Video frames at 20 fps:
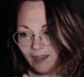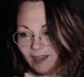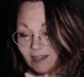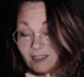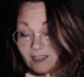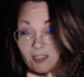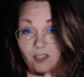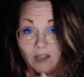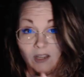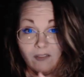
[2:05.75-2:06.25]

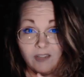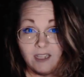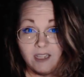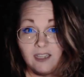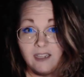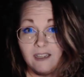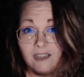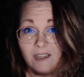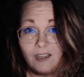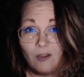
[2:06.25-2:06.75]
Did you have
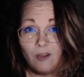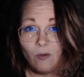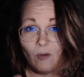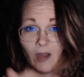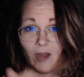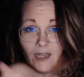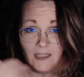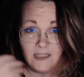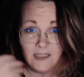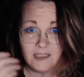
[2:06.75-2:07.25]
any
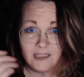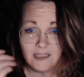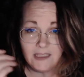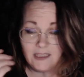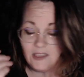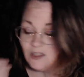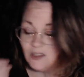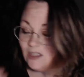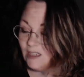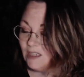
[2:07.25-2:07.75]
questions
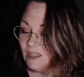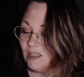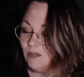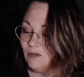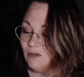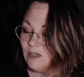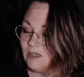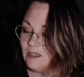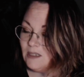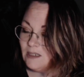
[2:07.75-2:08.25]
or anything you
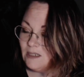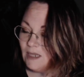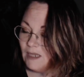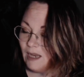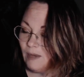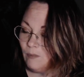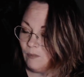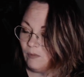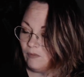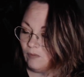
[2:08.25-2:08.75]
wanted to say
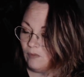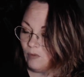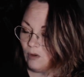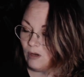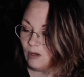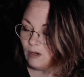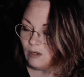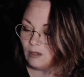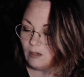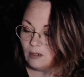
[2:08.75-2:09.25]

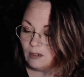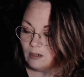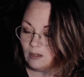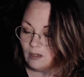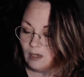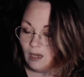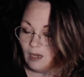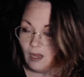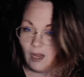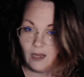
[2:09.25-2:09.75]
before
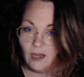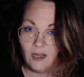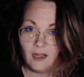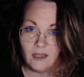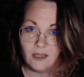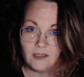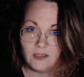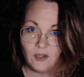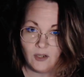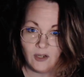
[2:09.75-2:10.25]
I got
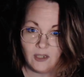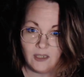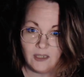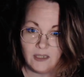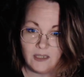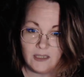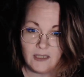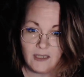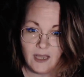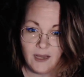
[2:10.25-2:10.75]
started,
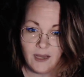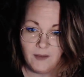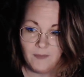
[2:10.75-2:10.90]
Kasai?